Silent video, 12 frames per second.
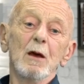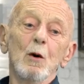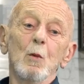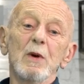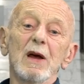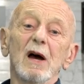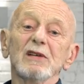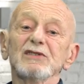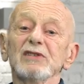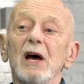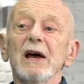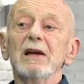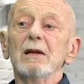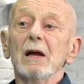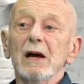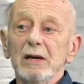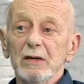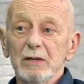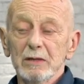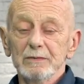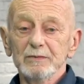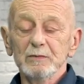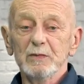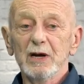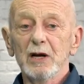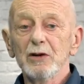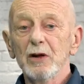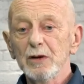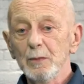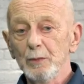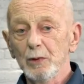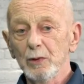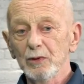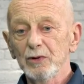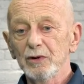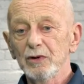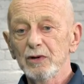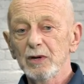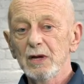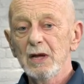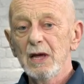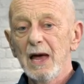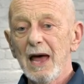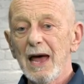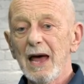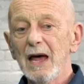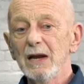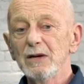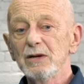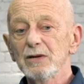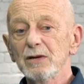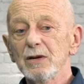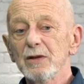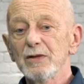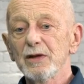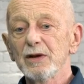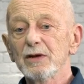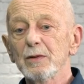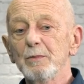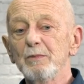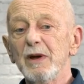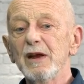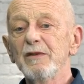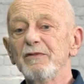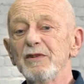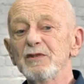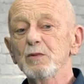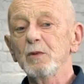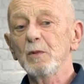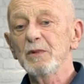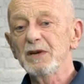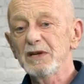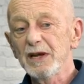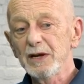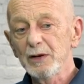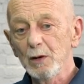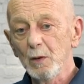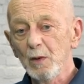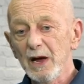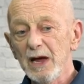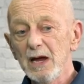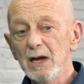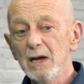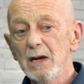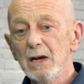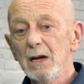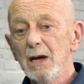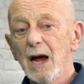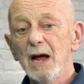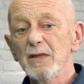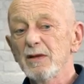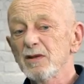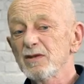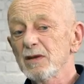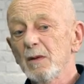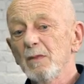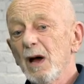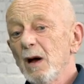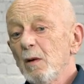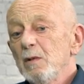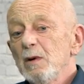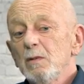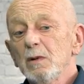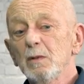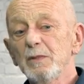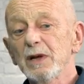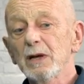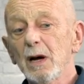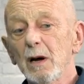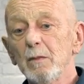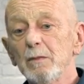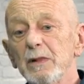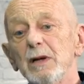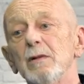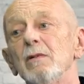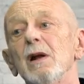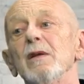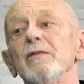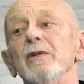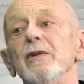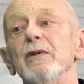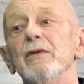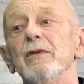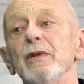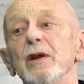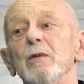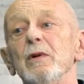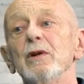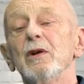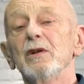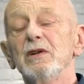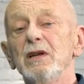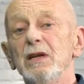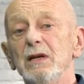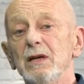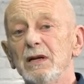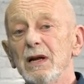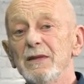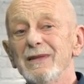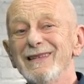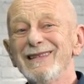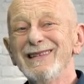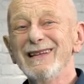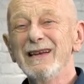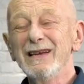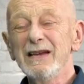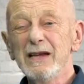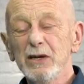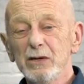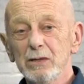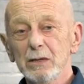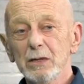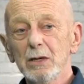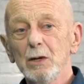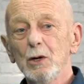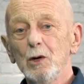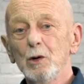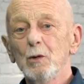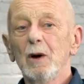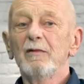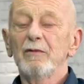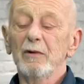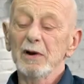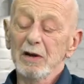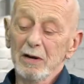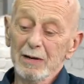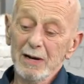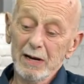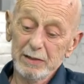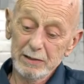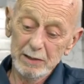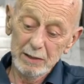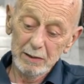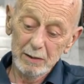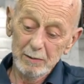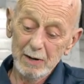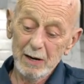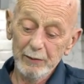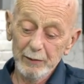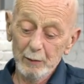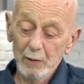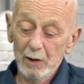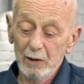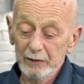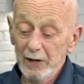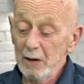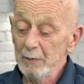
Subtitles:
we are sidelined, we are not important, and that benefits will be taken away, and that somehow we will become irrelevant, that we're not needed. And the elite, who are very connected around the world, I